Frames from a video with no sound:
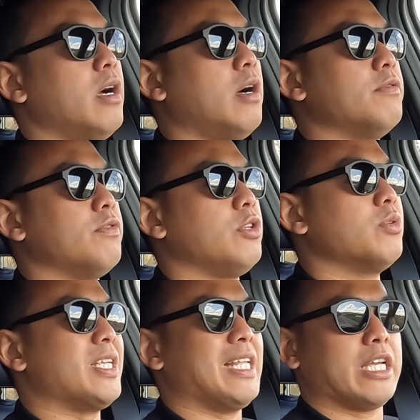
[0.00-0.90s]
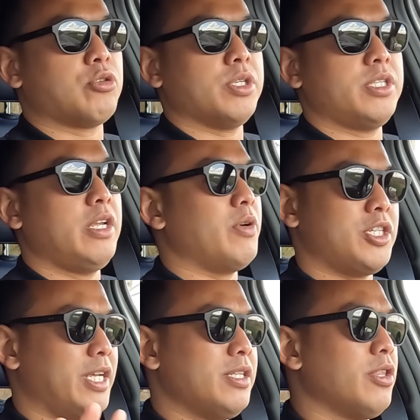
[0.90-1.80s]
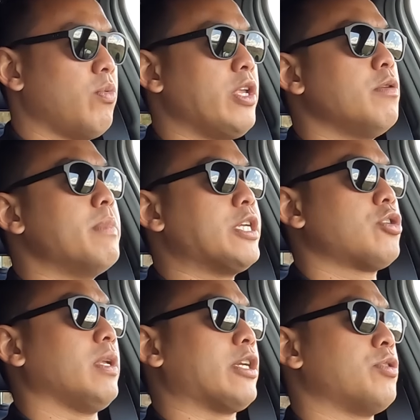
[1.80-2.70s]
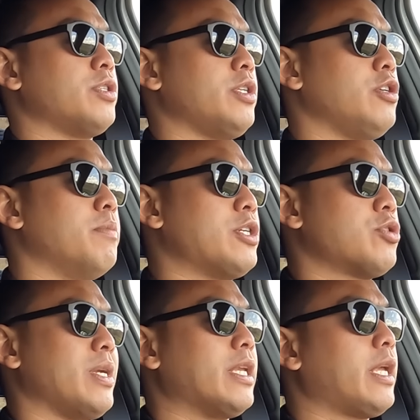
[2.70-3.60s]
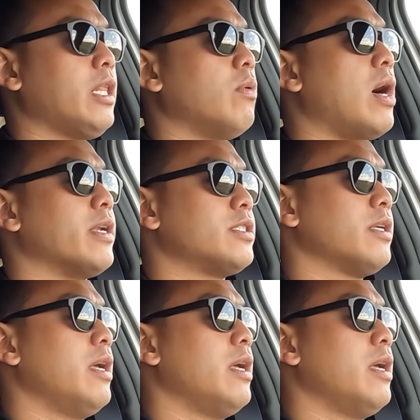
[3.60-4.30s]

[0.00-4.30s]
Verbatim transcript: of using electricity, which isn't the way you measure electricity. You measure it in kilowatts